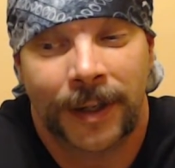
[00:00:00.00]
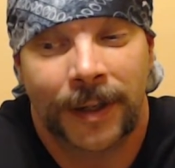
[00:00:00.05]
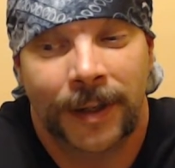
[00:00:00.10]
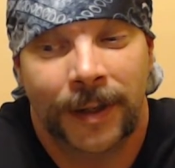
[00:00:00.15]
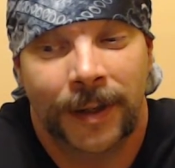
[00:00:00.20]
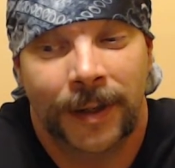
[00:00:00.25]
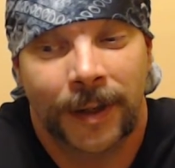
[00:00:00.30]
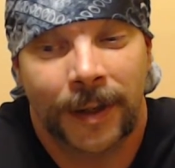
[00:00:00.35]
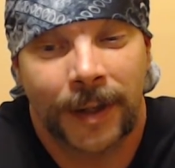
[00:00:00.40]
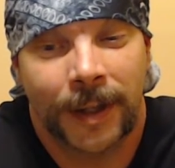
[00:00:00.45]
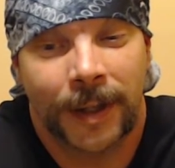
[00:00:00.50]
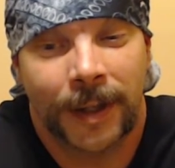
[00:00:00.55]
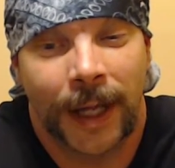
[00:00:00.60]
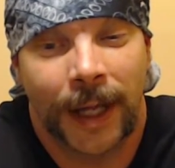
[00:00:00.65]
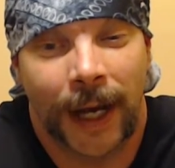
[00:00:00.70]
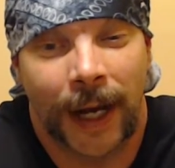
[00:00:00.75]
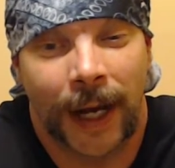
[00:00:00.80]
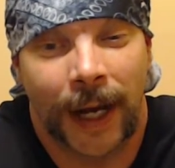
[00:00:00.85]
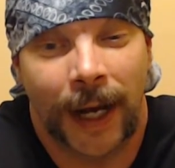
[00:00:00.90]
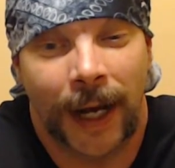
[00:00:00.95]
Look at
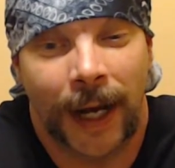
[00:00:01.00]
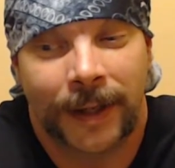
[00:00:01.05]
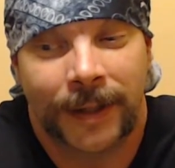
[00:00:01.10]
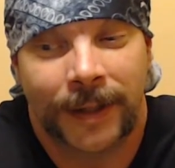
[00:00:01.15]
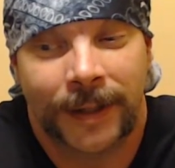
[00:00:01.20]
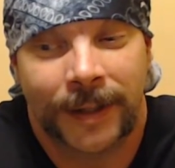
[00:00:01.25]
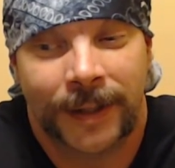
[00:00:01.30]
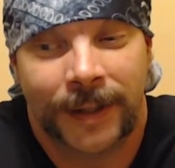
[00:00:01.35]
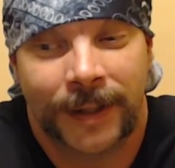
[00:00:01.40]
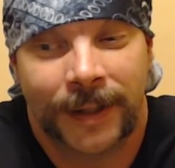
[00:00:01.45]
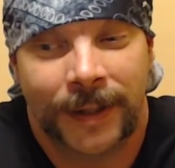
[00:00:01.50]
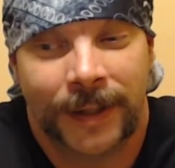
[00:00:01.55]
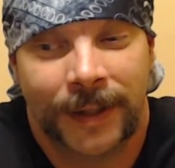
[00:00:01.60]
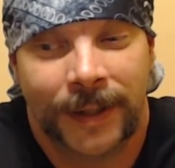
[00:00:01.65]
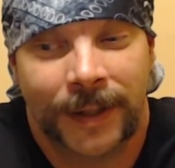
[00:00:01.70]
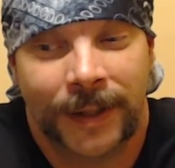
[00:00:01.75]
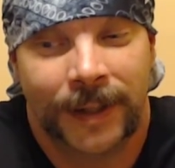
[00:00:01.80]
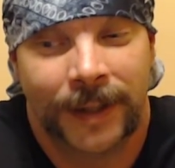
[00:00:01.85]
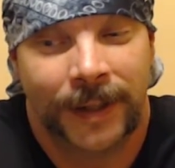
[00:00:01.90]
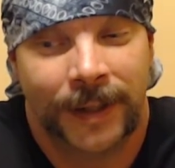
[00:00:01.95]
that.
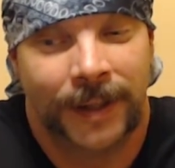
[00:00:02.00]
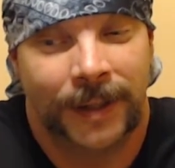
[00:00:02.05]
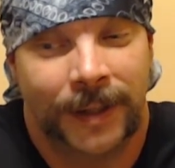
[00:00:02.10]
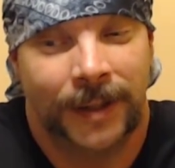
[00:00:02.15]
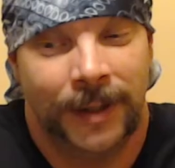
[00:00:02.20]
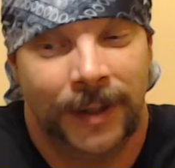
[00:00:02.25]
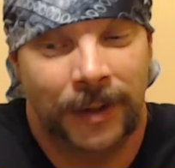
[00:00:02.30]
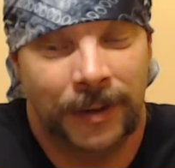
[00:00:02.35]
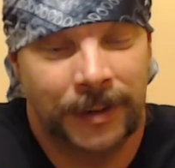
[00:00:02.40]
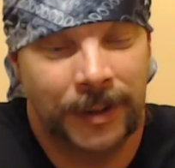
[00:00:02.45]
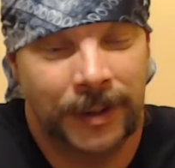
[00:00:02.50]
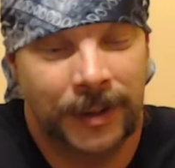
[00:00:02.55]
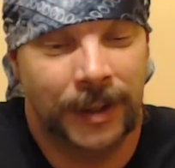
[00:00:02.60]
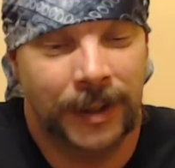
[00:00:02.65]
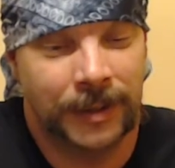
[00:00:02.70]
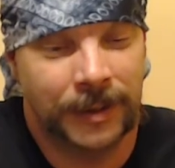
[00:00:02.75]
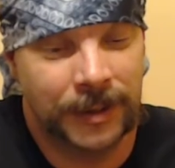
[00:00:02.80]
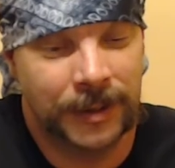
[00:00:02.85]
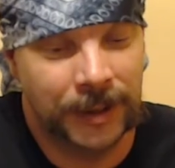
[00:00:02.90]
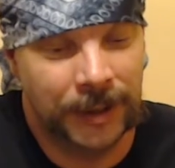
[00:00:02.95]
Won't that
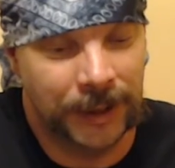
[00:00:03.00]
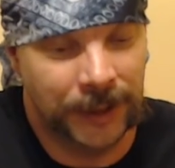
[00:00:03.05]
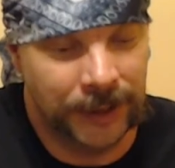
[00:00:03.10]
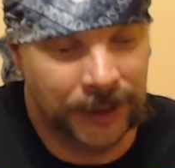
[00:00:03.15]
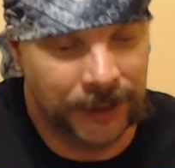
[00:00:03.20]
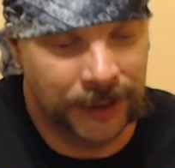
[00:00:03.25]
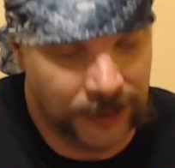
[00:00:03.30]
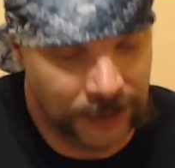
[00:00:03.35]
look good?